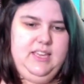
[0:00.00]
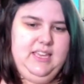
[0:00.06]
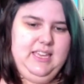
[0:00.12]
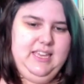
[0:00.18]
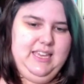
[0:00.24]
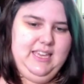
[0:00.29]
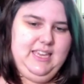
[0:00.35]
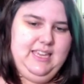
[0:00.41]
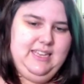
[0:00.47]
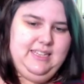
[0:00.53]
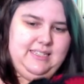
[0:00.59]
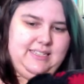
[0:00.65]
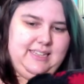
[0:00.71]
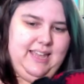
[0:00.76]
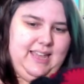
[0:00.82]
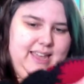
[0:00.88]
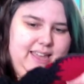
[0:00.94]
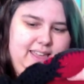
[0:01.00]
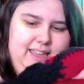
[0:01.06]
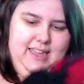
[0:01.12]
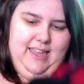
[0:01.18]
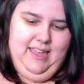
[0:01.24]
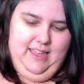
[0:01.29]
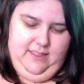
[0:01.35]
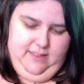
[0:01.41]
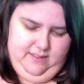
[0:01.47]
is a
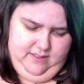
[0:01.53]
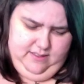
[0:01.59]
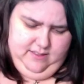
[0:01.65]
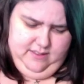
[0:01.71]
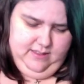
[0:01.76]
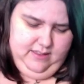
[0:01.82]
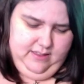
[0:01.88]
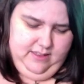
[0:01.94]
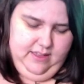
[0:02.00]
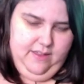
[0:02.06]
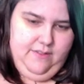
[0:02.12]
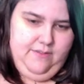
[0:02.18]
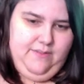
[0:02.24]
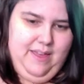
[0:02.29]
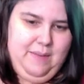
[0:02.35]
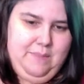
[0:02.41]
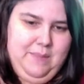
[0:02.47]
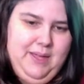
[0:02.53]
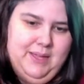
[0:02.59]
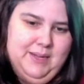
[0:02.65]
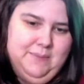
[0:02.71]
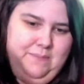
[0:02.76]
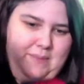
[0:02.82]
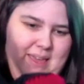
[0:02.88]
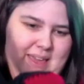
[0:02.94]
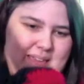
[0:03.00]
fat bottom
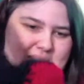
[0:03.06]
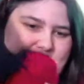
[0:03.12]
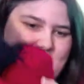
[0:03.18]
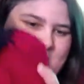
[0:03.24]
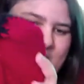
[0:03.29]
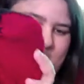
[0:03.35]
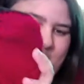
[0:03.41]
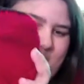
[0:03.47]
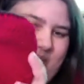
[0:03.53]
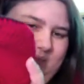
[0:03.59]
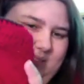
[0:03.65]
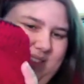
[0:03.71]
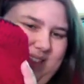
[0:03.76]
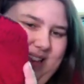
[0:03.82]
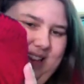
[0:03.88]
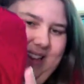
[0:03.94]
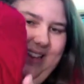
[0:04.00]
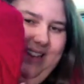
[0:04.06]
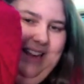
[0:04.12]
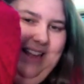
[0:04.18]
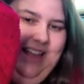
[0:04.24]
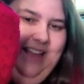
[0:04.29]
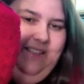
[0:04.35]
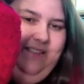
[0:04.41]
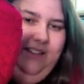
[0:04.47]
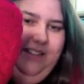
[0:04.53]
bag. And I
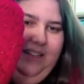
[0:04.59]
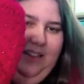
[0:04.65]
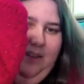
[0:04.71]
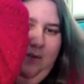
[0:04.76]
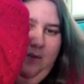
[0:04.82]
haven't done